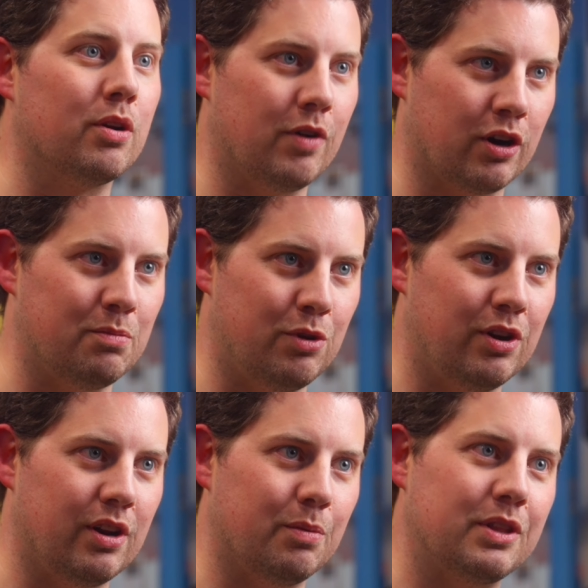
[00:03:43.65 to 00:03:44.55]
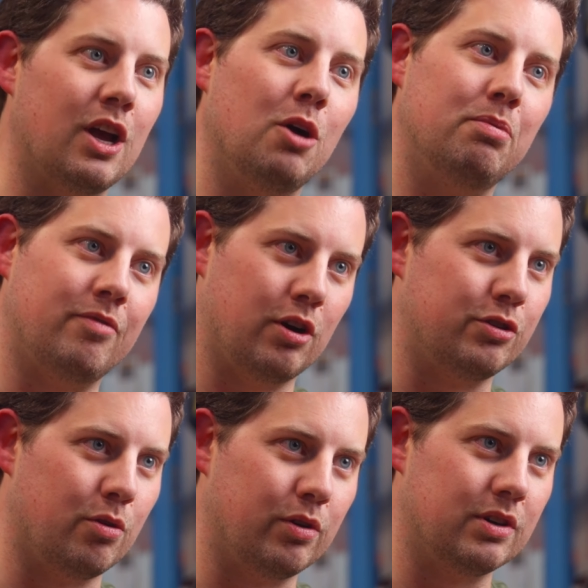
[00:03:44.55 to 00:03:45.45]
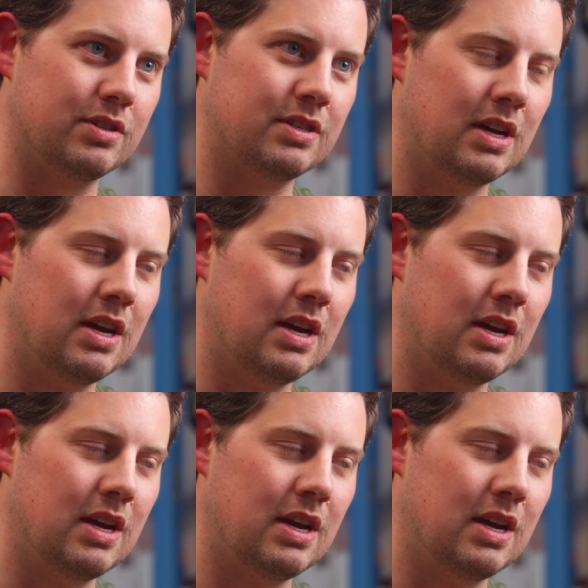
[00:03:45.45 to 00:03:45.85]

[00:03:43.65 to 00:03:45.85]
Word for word: of our community, with the help of our donors.